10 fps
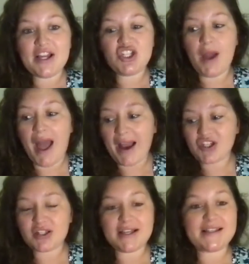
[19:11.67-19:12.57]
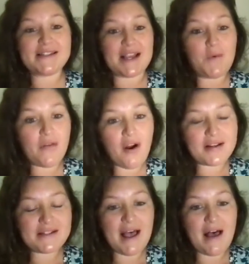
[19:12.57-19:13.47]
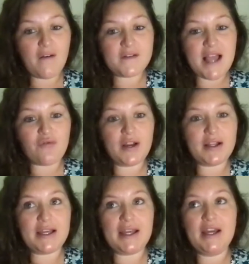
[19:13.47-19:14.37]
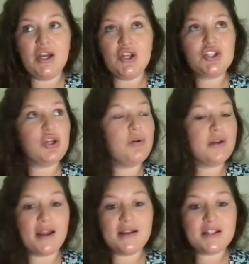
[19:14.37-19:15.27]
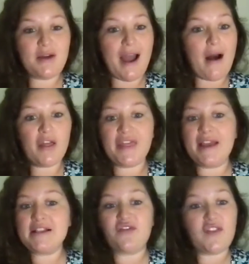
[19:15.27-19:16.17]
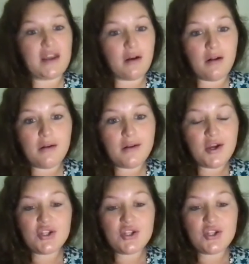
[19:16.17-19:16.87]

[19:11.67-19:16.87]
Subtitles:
to actually sit with ourselves and really tune in to how things feel,